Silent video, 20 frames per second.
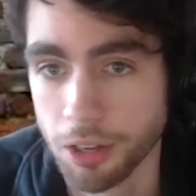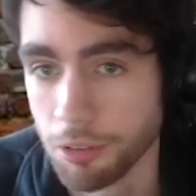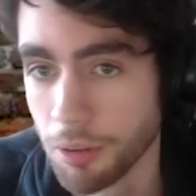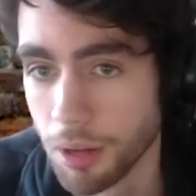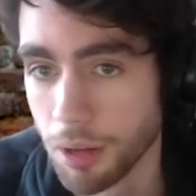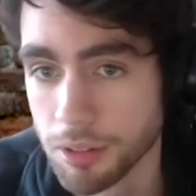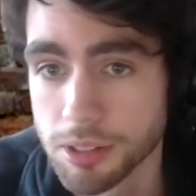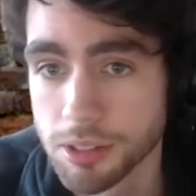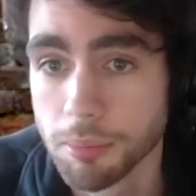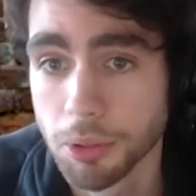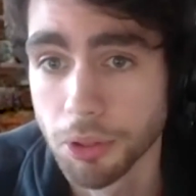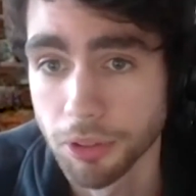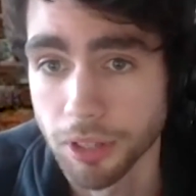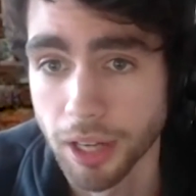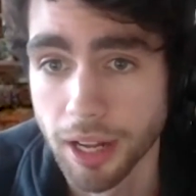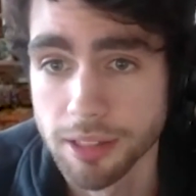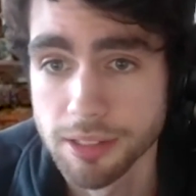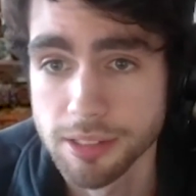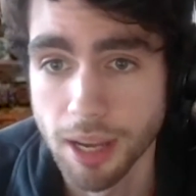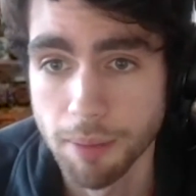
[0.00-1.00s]
similar
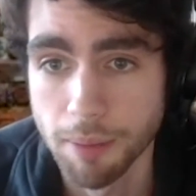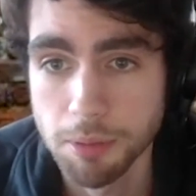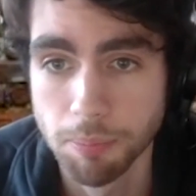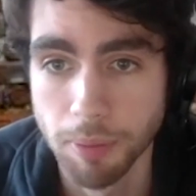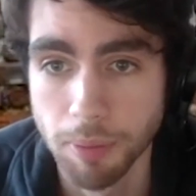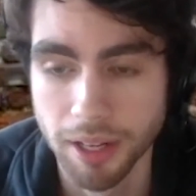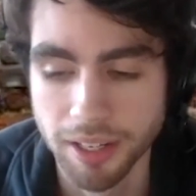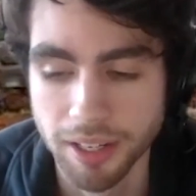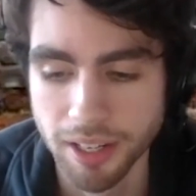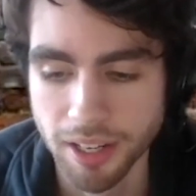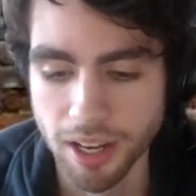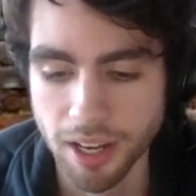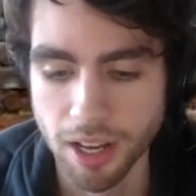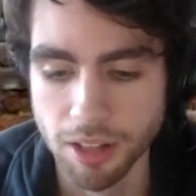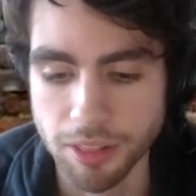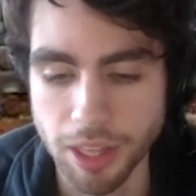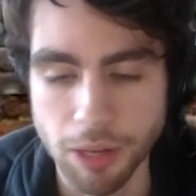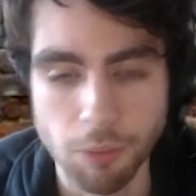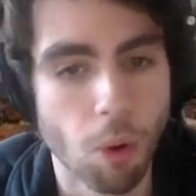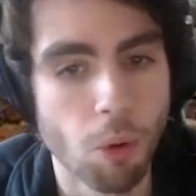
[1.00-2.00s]
concept, but
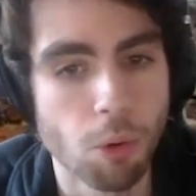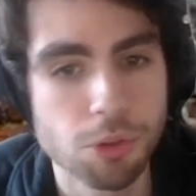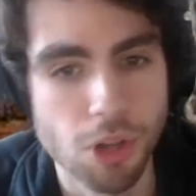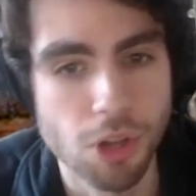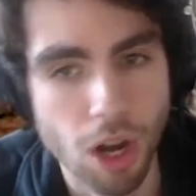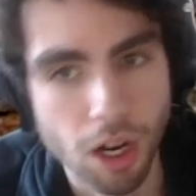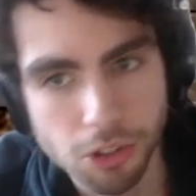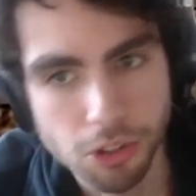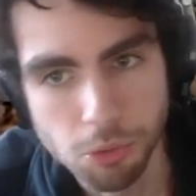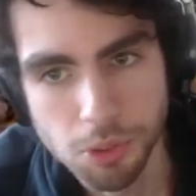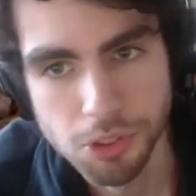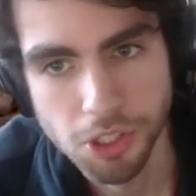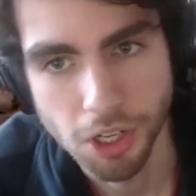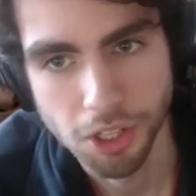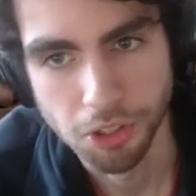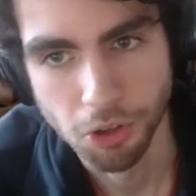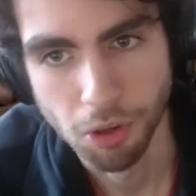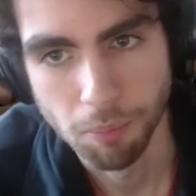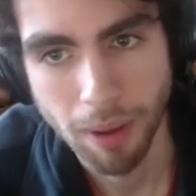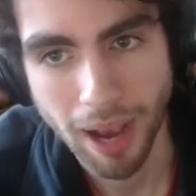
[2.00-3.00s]
they won't talk to each
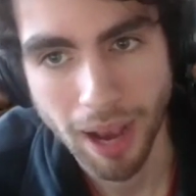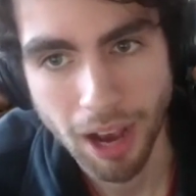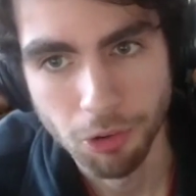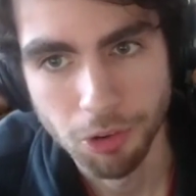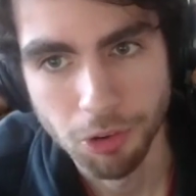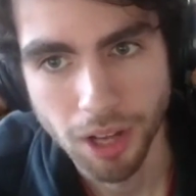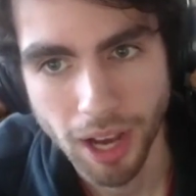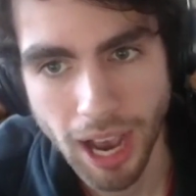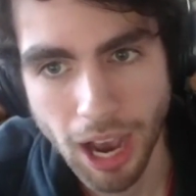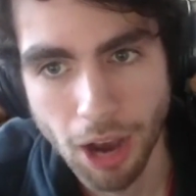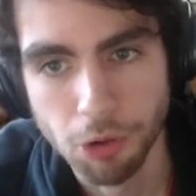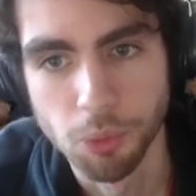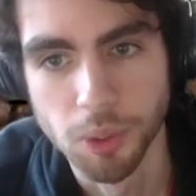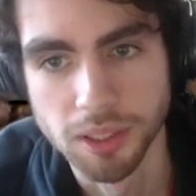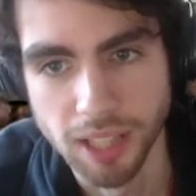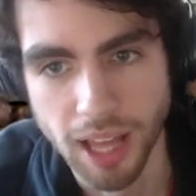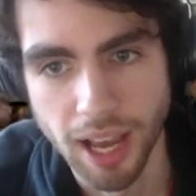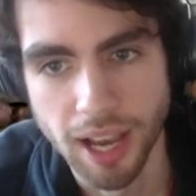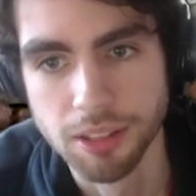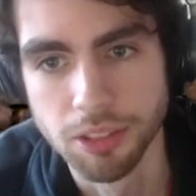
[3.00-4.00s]
other about how to
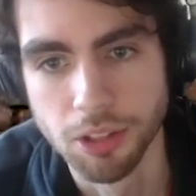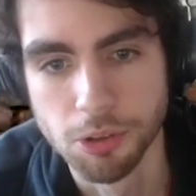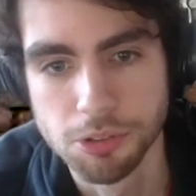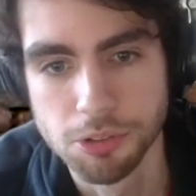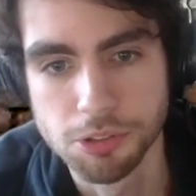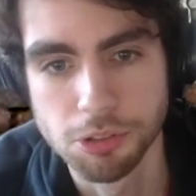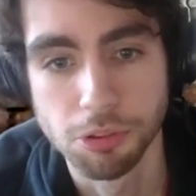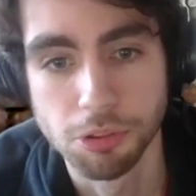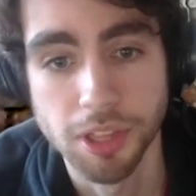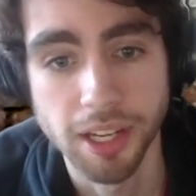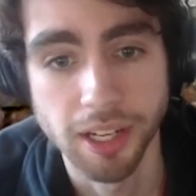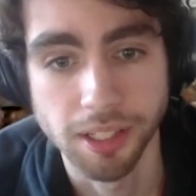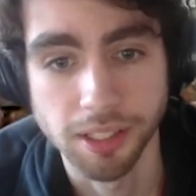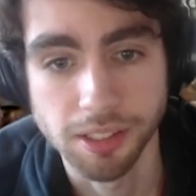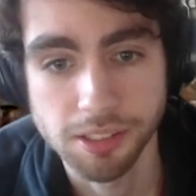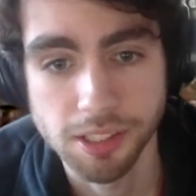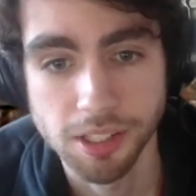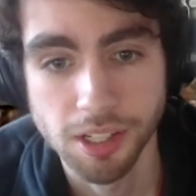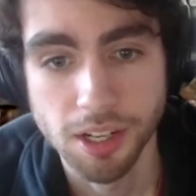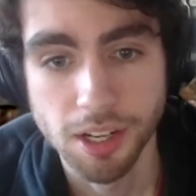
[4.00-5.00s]
align those two
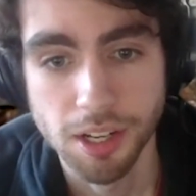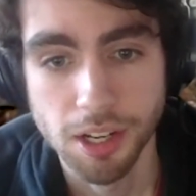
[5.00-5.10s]
things.